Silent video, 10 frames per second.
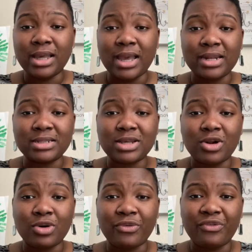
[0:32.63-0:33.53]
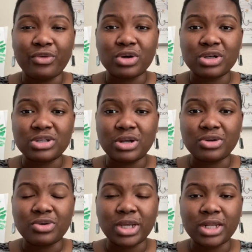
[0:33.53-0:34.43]
and is going to focus on
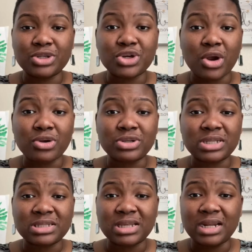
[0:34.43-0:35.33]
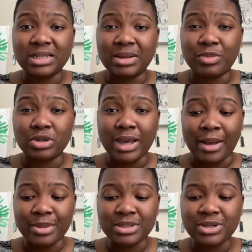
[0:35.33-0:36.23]
creating journals and selling them on
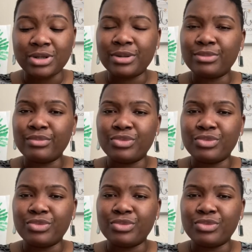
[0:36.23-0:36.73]
Amazon.